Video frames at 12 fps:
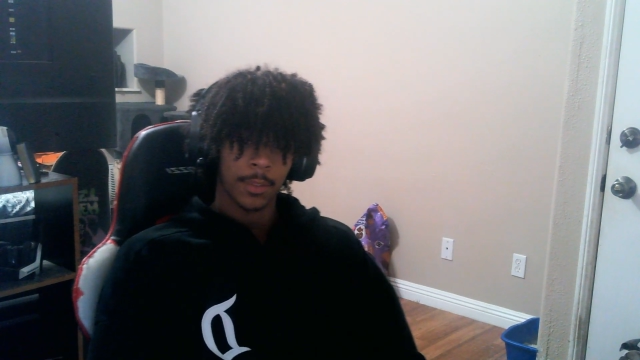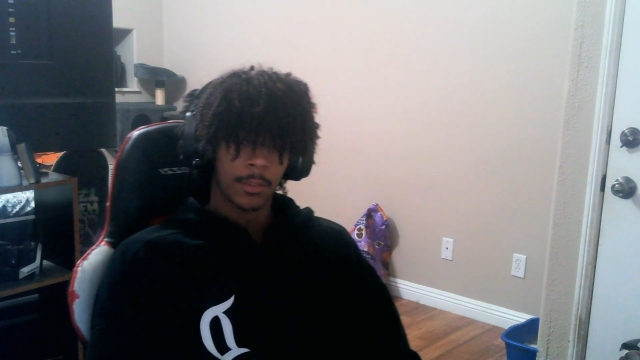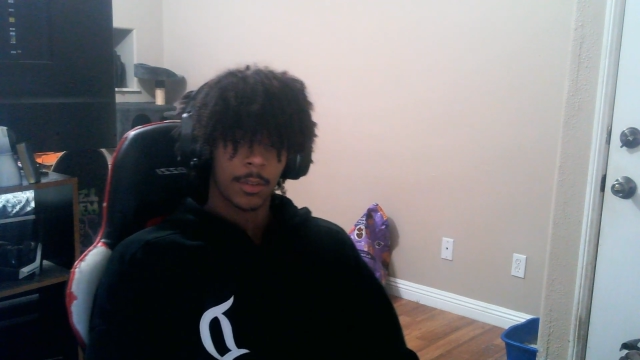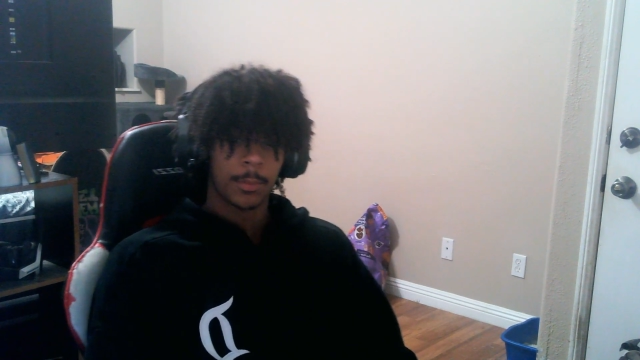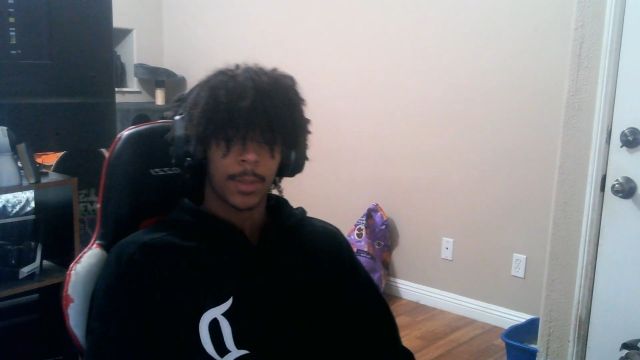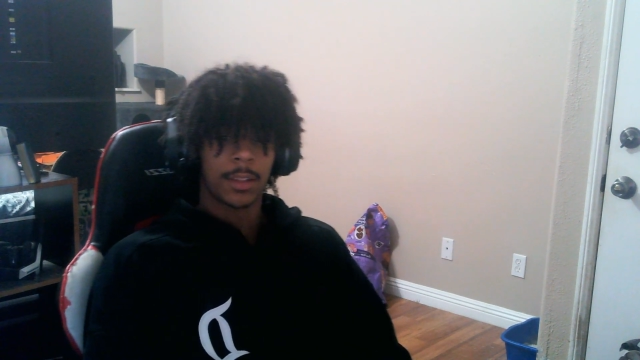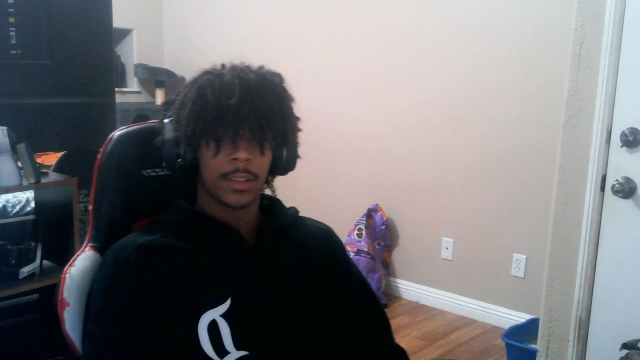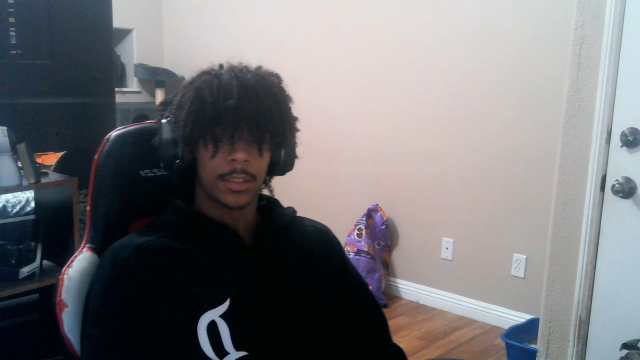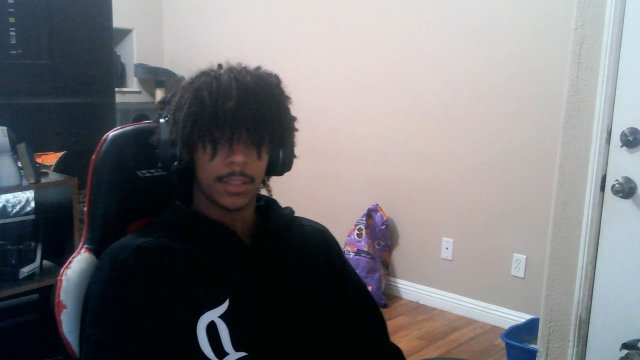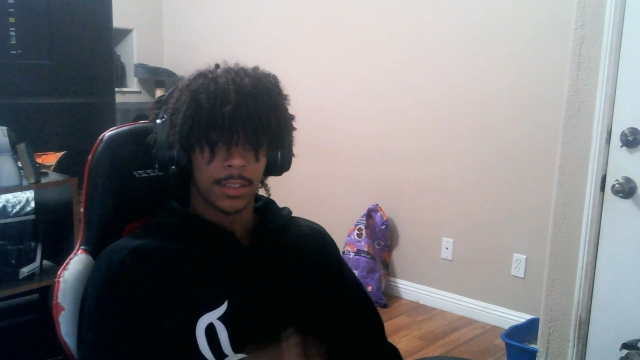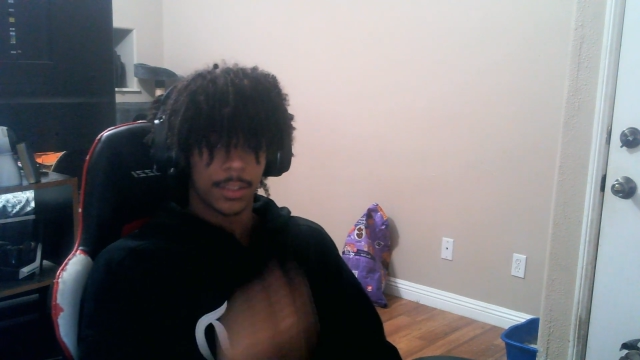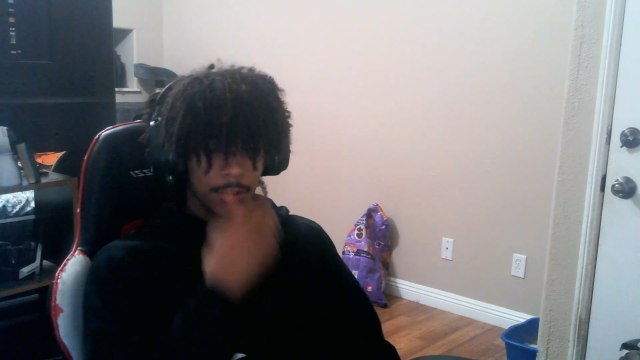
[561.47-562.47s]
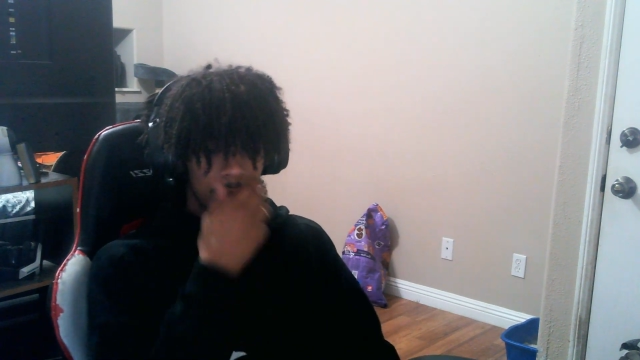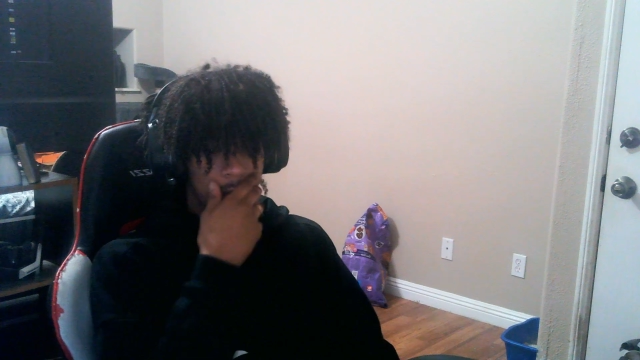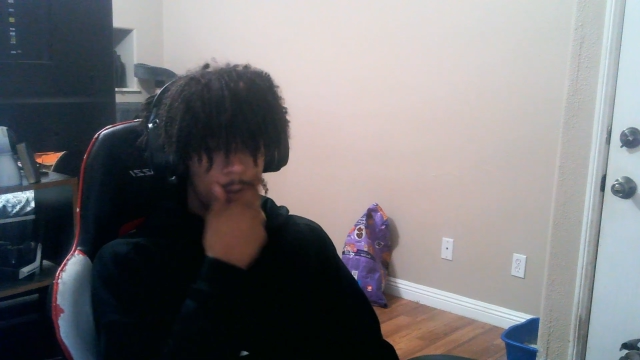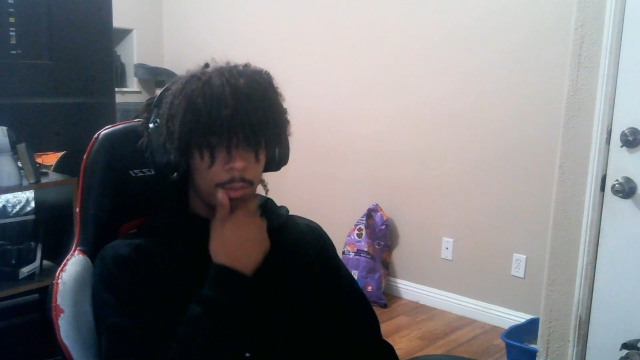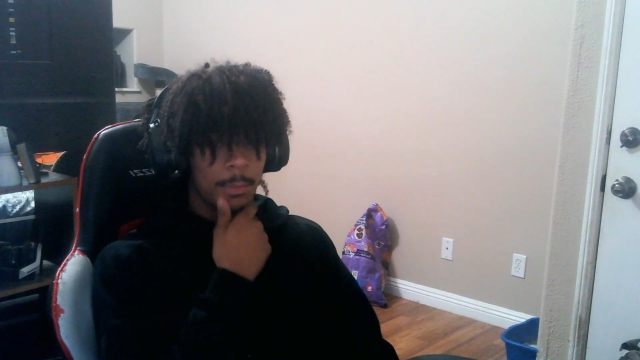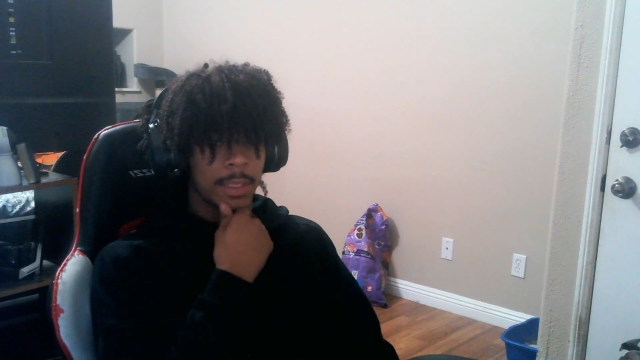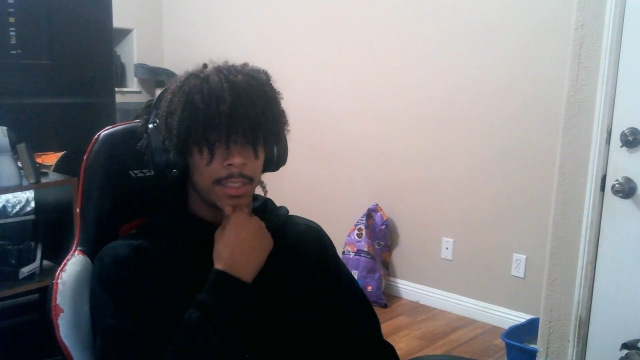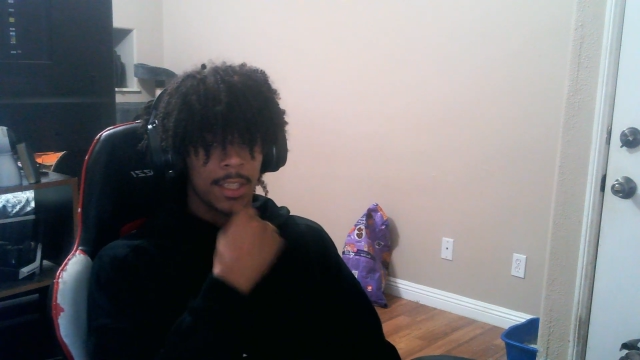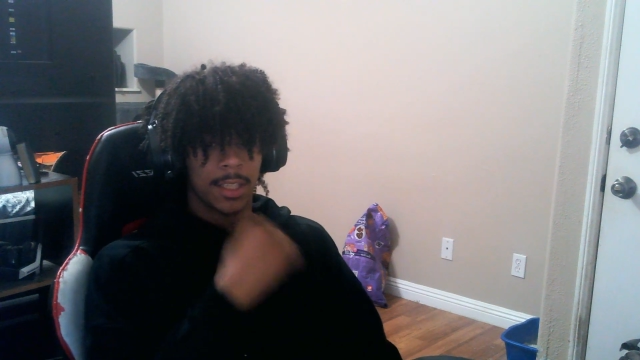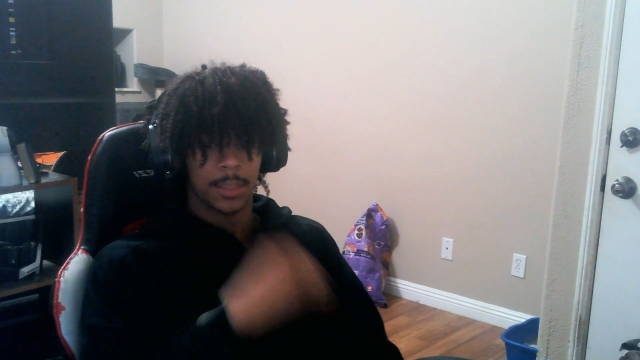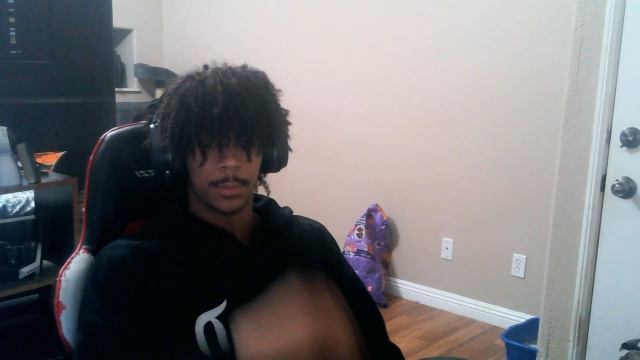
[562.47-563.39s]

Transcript: Well, I'm not 13, I got a mustache,